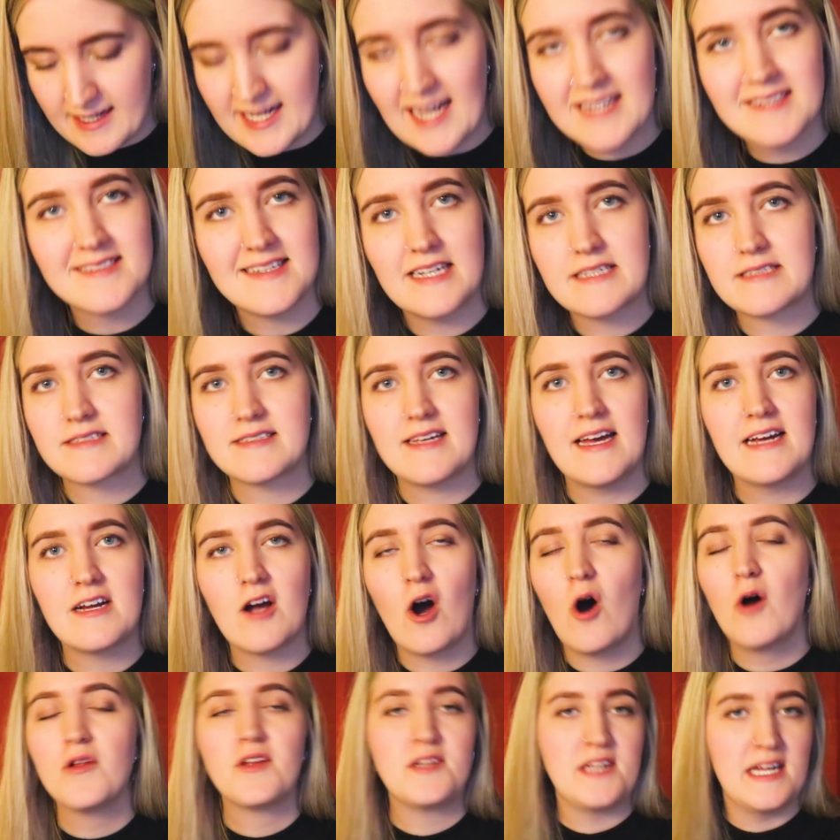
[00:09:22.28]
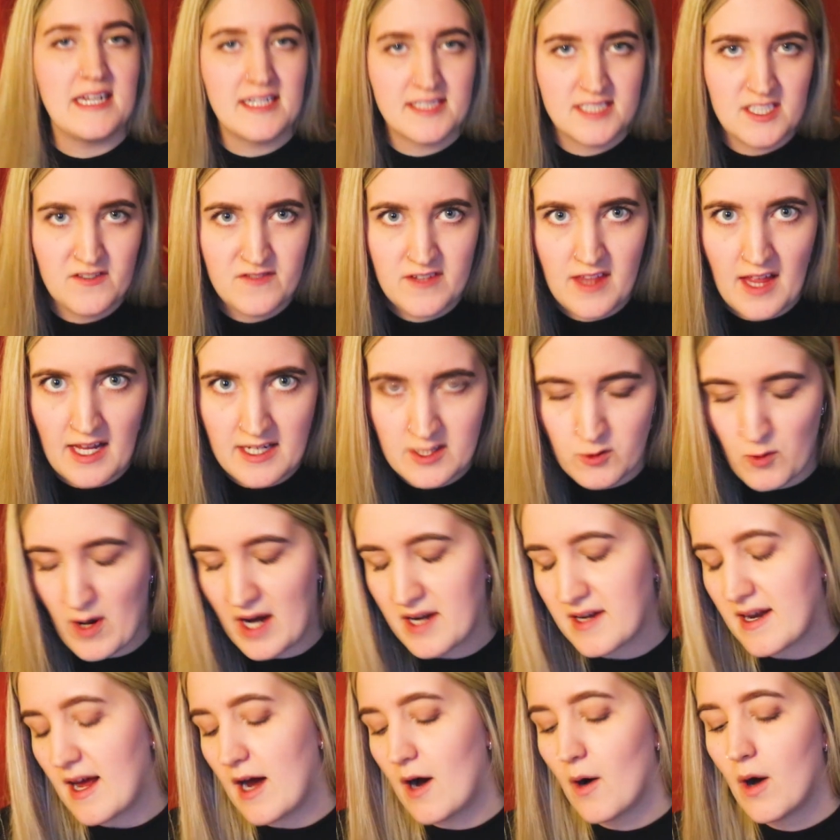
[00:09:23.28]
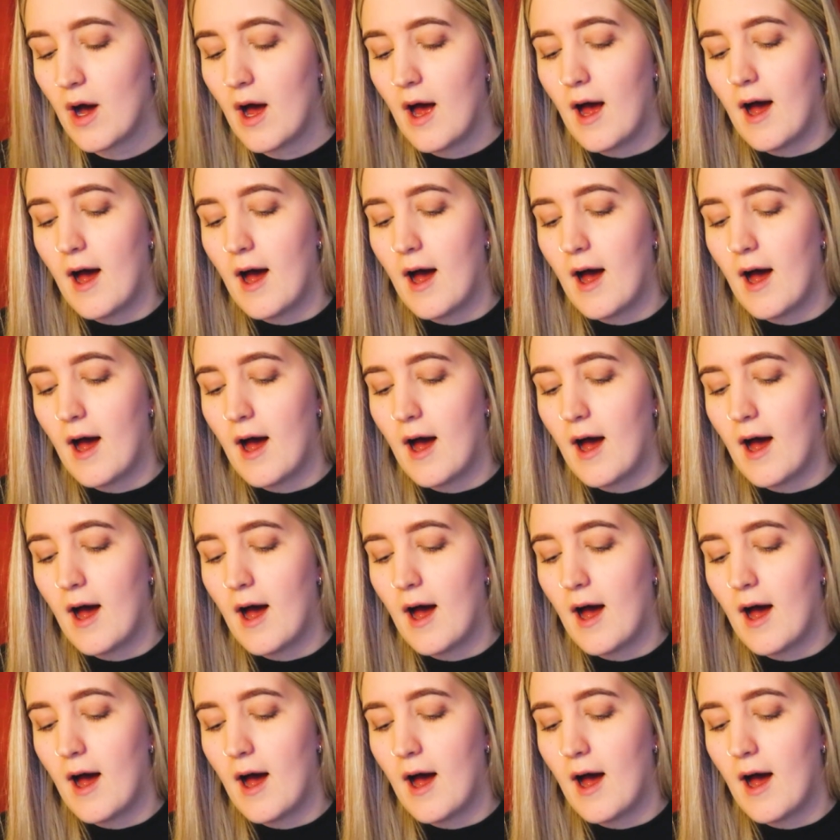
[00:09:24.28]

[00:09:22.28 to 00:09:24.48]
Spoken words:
Yes, let's take all the negative things right now.